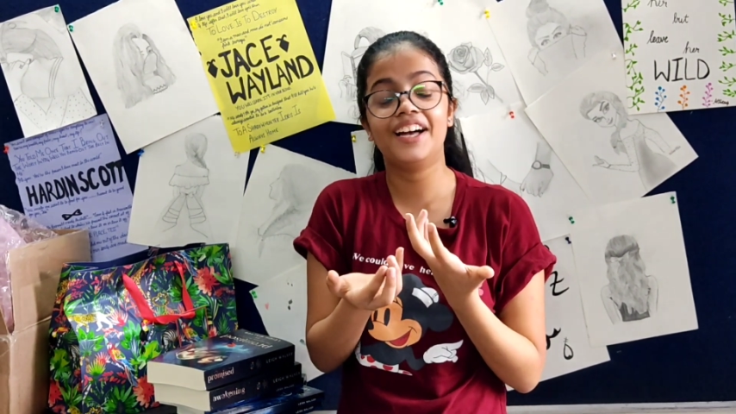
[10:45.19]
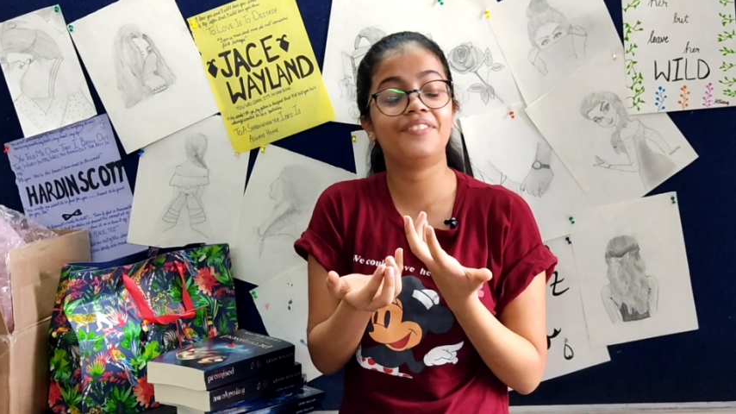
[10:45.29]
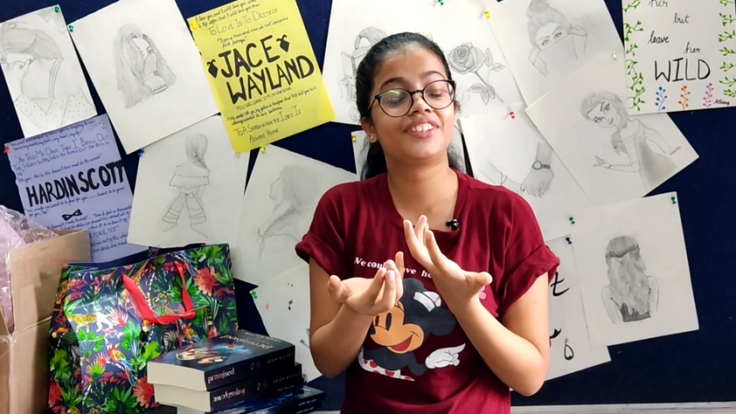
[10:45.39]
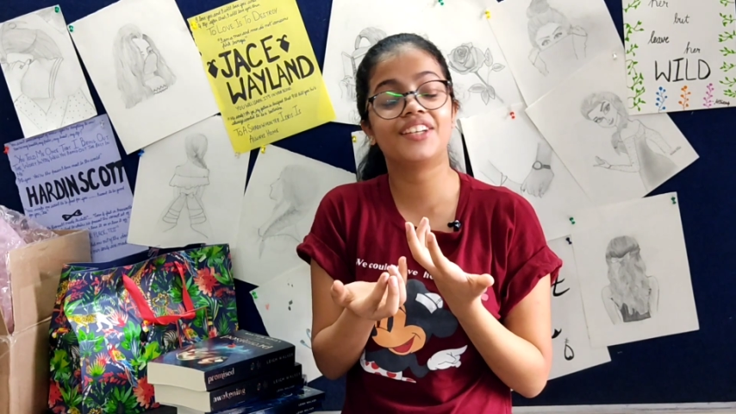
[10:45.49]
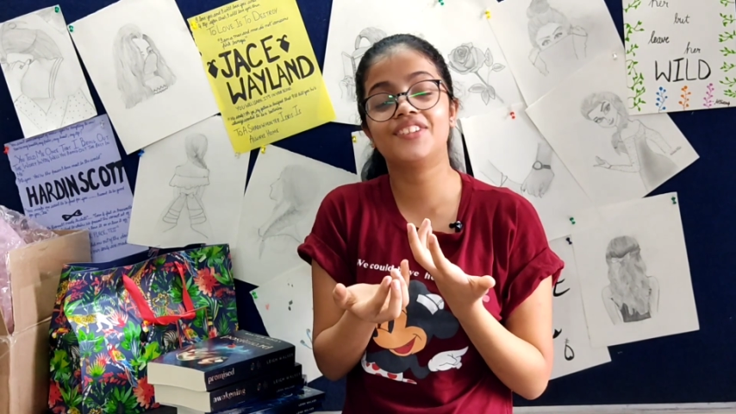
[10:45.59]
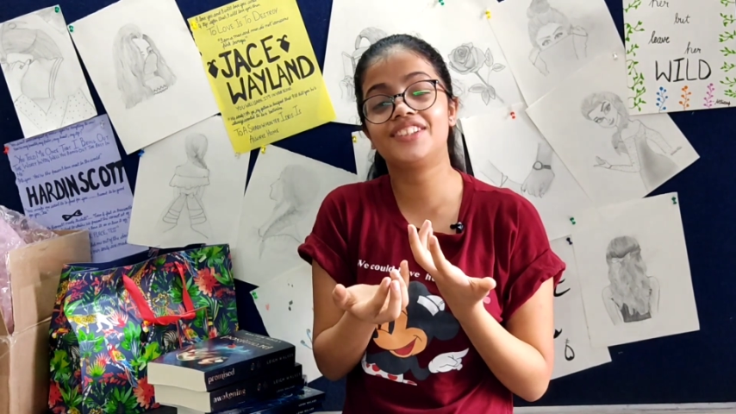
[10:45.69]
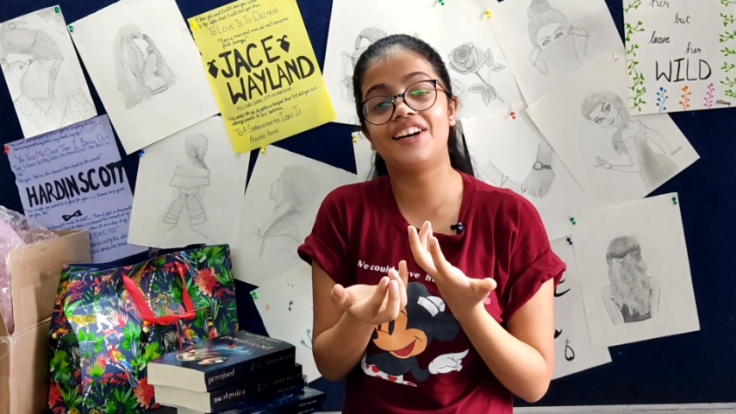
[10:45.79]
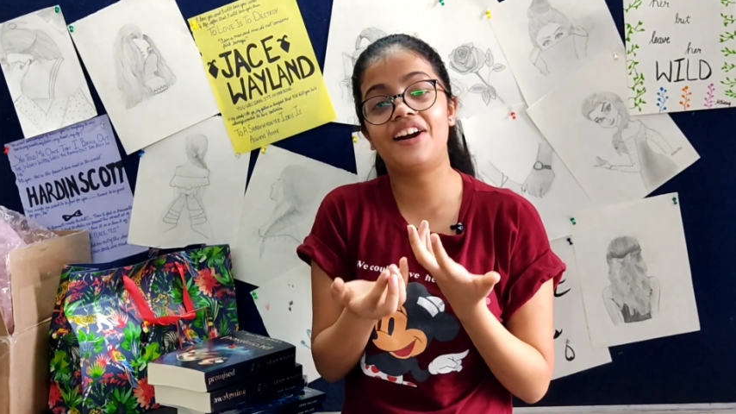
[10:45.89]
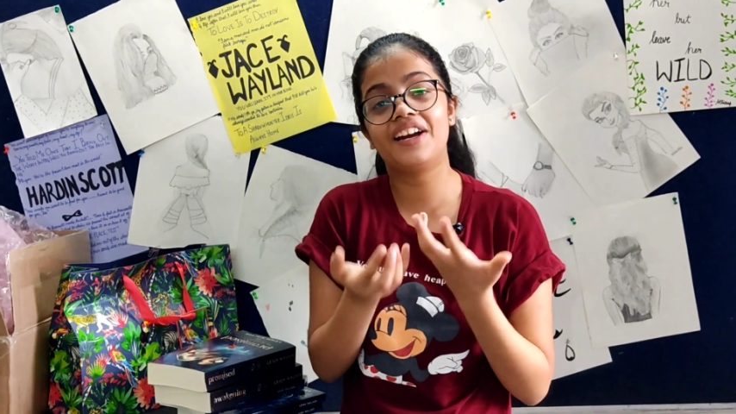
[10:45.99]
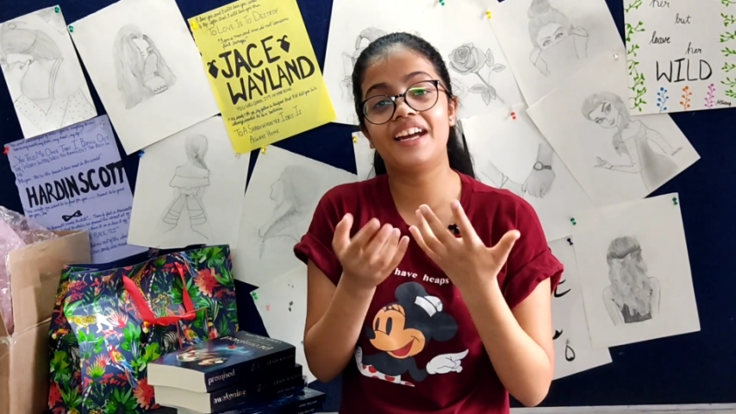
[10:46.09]
I'm so
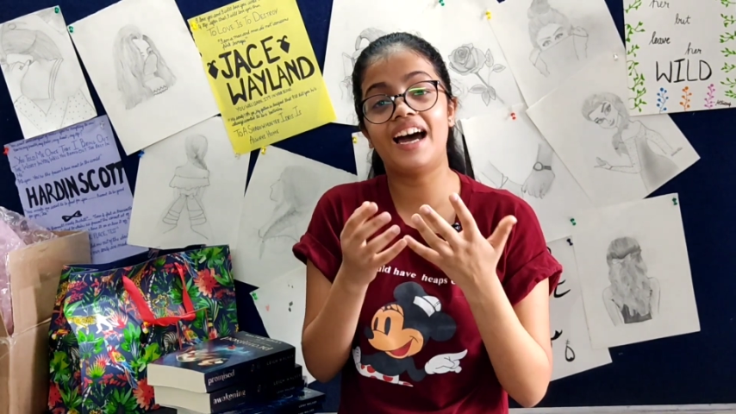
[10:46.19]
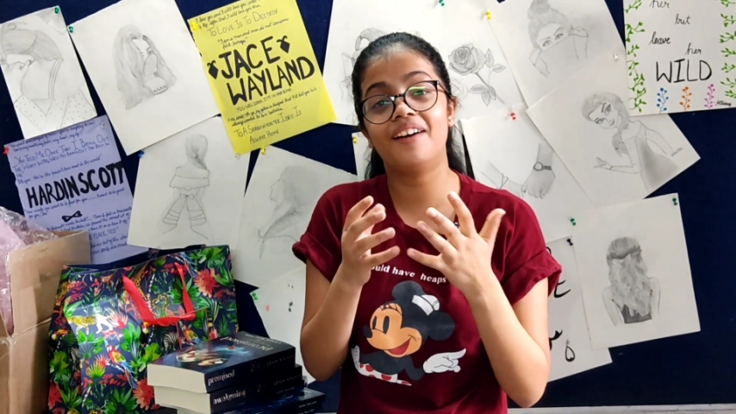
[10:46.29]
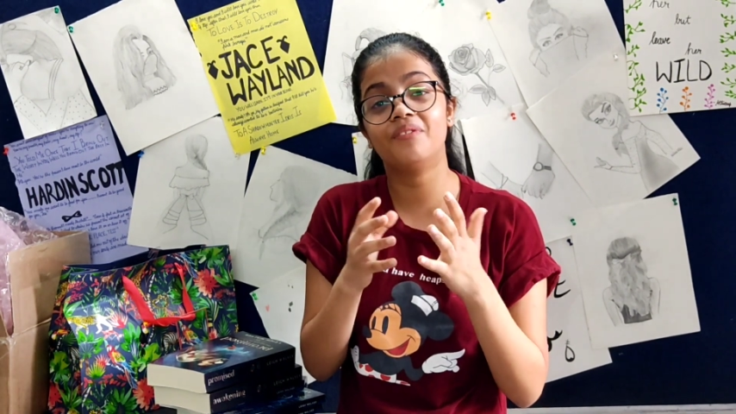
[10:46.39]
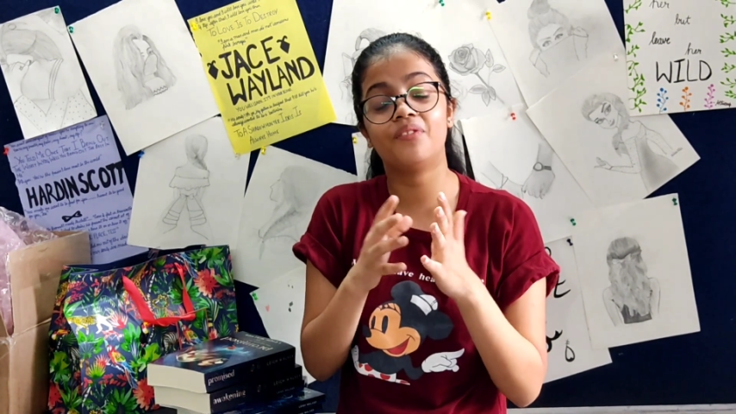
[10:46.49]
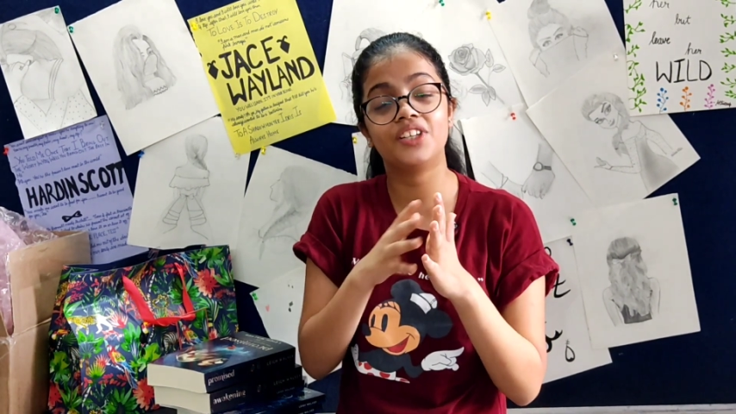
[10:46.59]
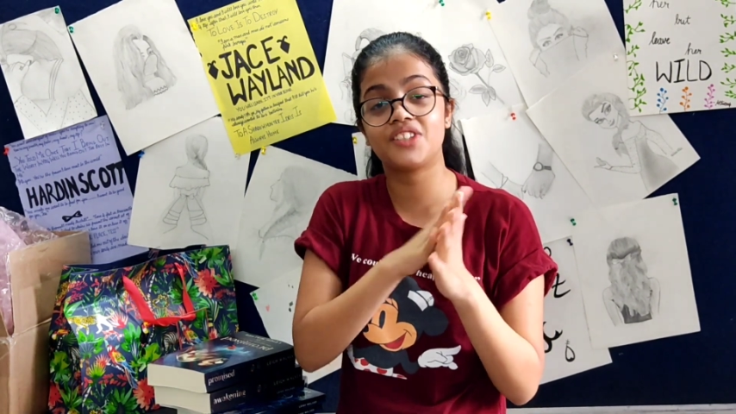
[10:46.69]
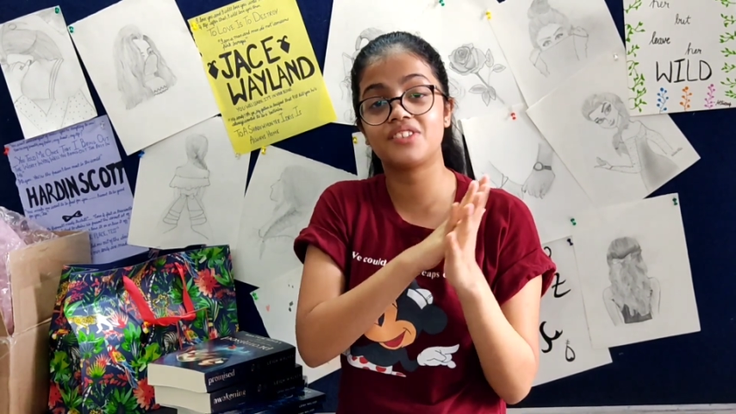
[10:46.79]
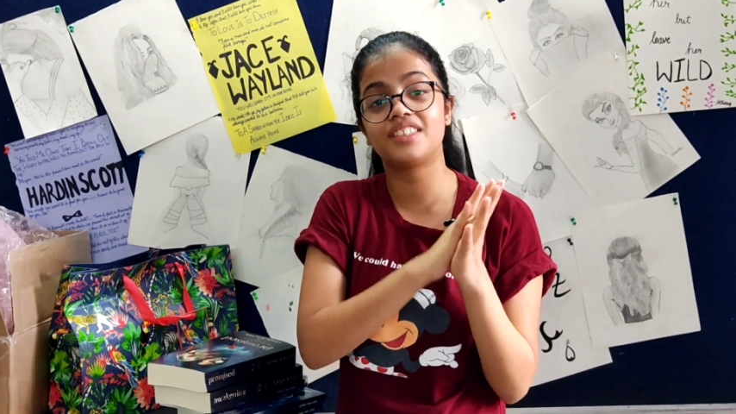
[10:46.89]
sorry. I wish to